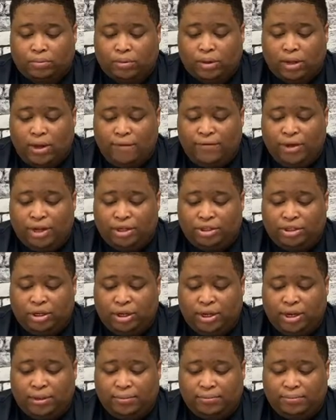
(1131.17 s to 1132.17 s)

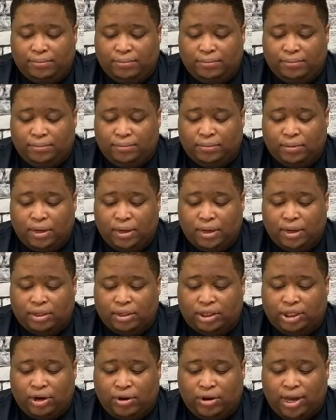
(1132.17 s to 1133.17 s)
Eventually,
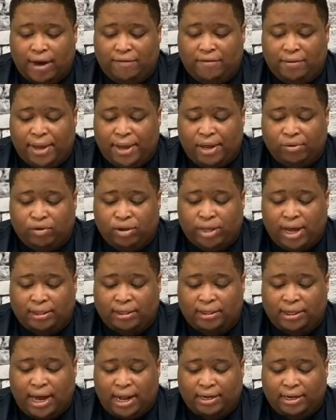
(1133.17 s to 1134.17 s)
Joe gave a man
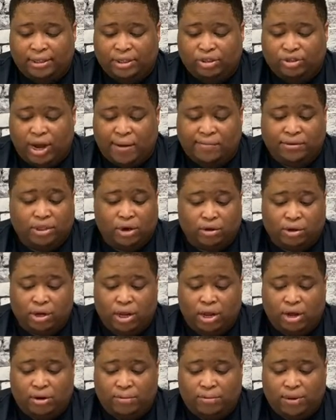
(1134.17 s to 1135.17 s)
$3,000 to travel to
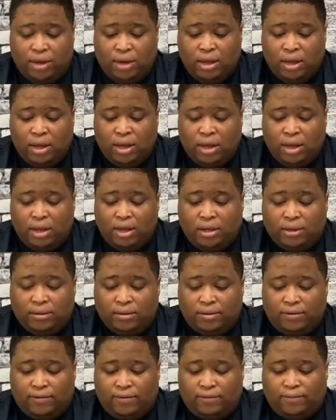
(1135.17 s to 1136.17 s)
Oklahoma,
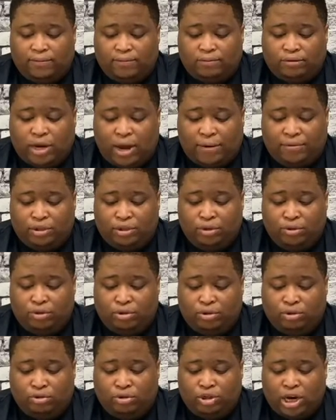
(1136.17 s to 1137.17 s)

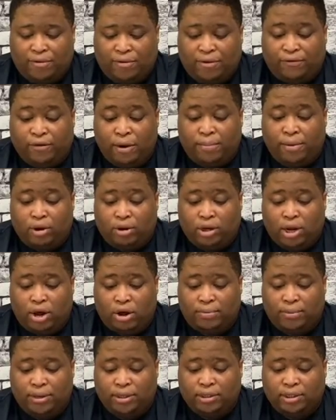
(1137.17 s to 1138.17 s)
travel from
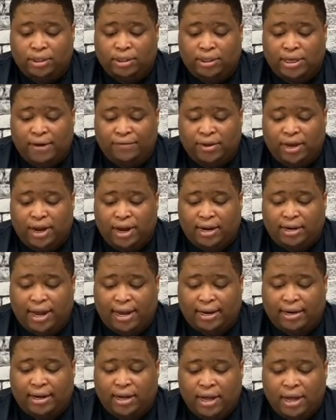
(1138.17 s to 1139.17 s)
Oklahoma to South
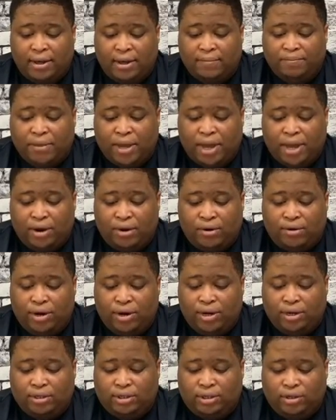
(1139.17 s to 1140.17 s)
Carolina and
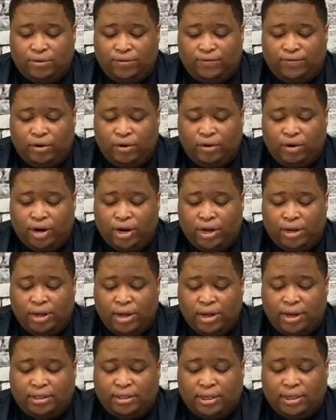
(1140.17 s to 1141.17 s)
on to Florida
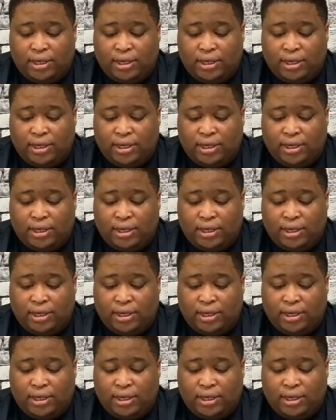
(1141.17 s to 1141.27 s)
to